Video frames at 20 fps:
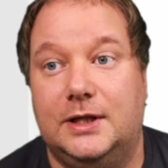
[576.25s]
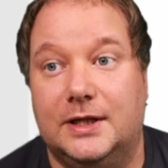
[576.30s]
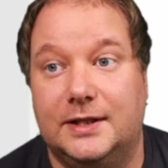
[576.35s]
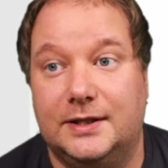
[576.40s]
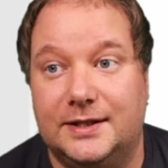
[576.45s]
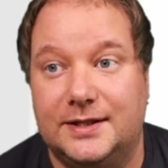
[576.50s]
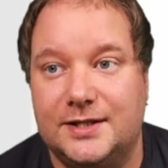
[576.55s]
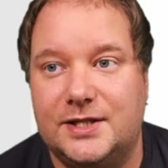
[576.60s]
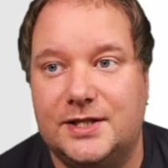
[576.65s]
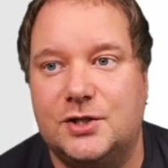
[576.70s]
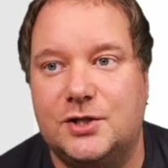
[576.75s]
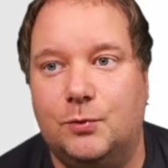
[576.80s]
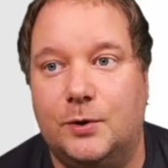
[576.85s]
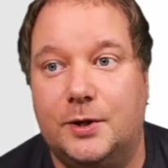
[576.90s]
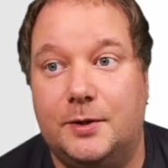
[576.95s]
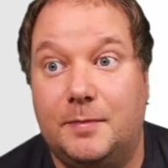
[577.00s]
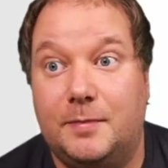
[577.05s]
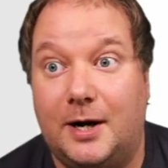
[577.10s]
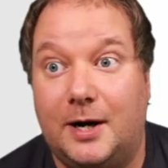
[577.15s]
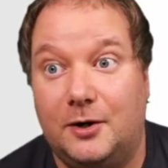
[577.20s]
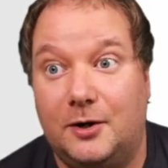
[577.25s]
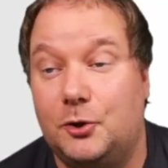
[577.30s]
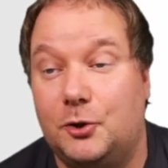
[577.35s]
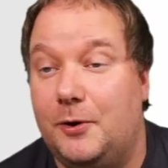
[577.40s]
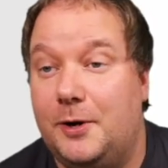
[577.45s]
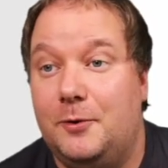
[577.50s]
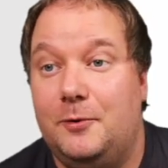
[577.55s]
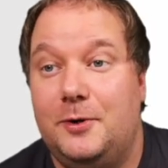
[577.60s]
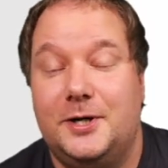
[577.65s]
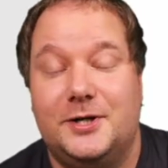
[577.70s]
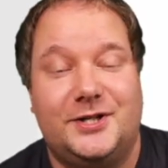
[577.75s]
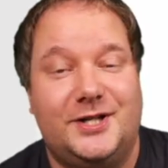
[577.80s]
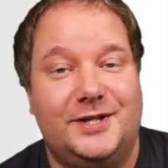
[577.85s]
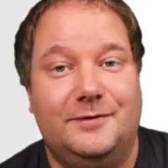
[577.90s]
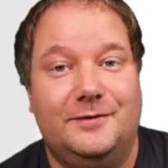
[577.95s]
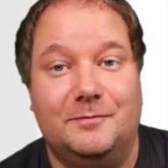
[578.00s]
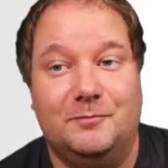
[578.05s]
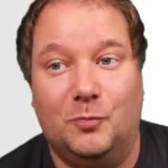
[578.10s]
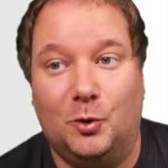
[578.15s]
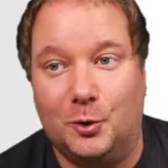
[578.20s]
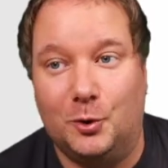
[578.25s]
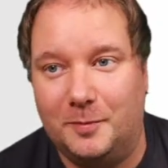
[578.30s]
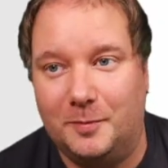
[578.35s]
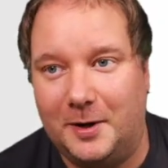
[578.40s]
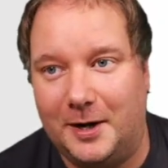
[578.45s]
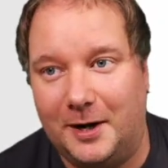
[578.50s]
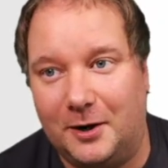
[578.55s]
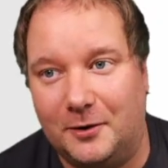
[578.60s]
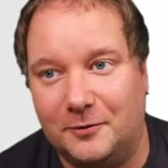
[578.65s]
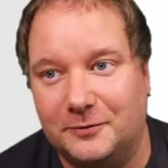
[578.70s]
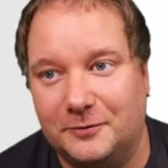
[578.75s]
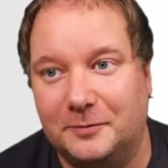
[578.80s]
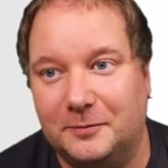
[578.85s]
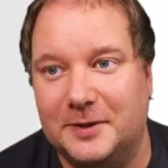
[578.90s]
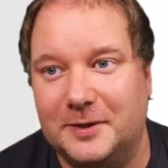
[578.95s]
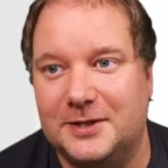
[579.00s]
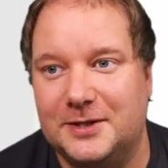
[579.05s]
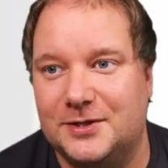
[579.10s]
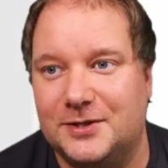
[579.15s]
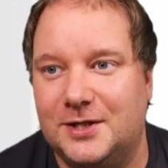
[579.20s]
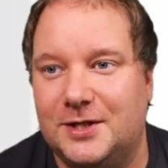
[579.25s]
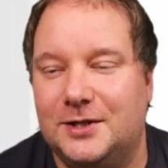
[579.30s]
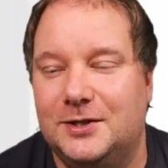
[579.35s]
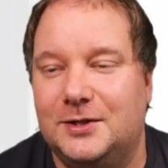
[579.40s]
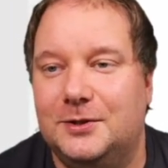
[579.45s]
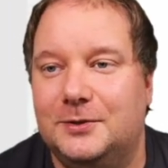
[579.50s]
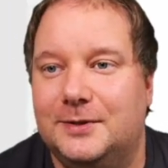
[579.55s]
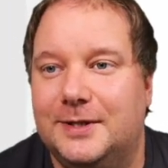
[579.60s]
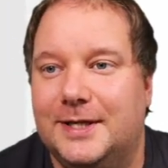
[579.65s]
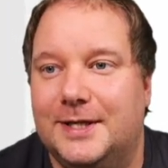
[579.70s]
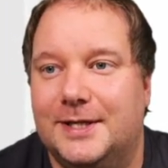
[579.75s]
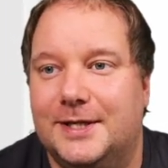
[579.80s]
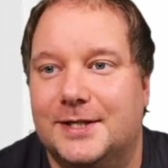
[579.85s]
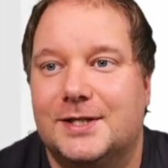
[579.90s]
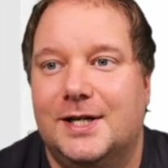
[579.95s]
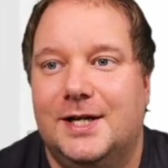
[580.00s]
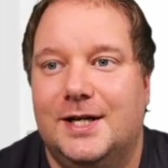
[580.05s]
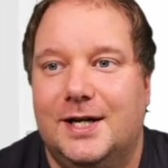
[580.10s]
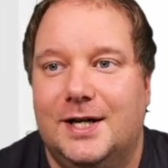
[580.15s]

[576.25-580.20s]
And this is where Power Query is even more powerful, because you can do this.